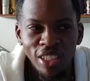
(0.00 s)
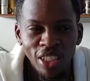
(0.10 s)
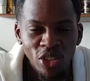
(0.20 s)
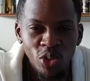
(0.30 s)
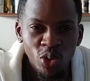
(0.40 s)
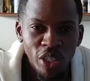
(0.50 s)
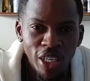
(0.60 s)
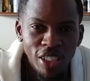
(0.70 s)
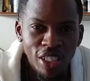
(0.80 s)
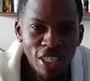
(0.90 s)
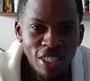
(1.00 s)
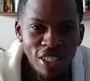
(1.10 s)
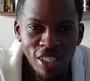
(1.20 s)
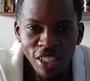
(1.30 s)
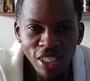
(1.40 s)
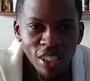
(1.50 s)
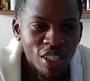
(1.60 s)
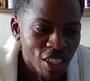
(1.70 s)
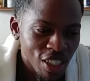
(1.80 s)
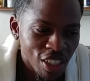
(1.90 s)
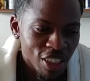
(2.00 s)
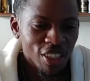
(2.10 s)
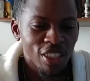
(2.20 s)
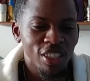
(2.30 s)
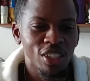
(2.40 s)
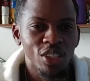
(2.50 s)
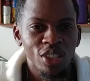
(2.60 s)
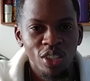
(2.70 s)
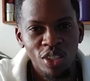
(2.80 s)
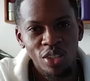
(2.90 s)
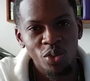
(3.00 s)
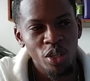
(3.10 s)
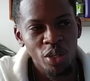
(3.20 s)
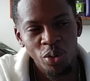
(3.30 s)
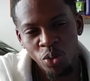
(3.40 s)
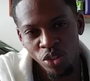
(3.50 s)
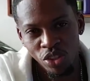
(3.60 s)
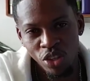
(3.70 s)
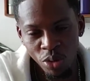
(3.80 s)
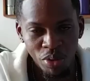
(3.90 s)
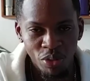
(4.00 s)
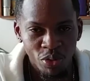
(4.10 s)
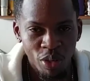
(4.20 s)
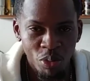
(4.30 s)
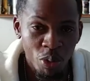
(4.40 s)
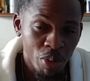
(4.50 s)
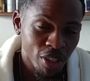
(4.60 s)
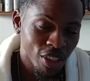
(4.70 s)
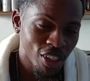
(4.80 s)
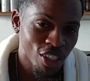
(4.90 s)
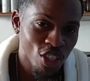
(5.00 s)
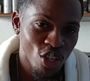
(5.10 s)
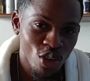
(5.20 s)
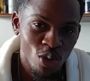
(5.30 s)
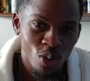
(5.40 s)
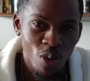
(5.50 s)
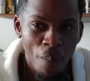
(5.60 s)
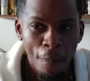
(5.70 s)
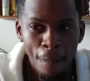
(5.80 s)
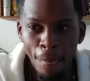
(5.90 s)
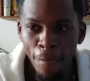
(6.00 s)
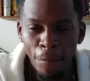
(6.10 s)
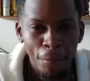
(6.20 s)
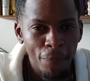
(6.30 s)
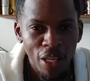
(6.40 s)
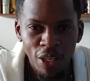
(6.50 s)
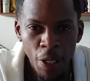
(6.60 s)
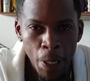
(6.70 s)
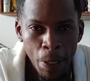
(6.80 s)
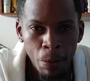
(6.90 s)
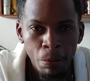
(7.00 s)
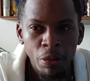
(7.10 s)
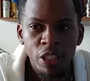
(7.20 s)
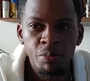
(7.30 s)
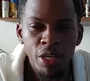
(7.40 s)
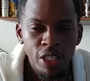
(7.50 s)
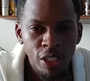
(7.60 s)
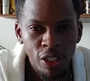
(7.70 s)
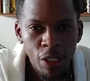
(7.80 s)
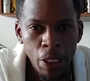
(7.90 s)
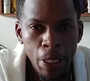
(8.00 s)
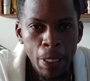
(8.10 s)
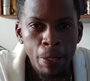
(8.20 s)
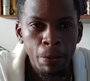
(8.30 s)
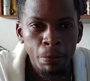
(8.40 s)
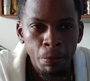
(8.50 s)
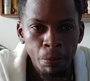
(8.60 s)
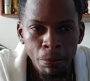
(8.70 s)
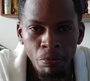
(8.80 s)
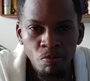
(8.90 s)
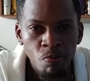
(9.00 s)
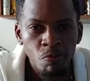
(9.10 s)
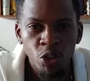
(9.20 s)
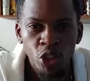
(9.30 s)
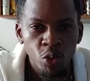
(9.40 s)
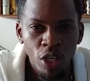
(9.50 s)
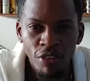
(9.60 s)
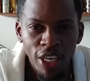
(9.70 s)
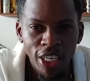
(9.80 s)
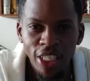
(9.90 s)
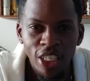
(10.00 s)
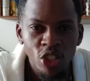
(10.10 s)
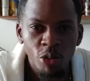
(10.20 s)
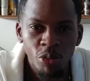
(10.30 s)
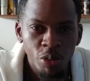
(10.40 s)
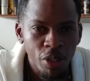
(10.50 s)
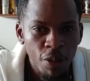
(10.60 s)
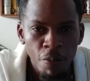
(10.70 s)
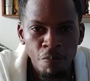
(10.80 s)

as you guys can see, you know, where I was coming from up until now, you know, it's basically just whenever ideas come to me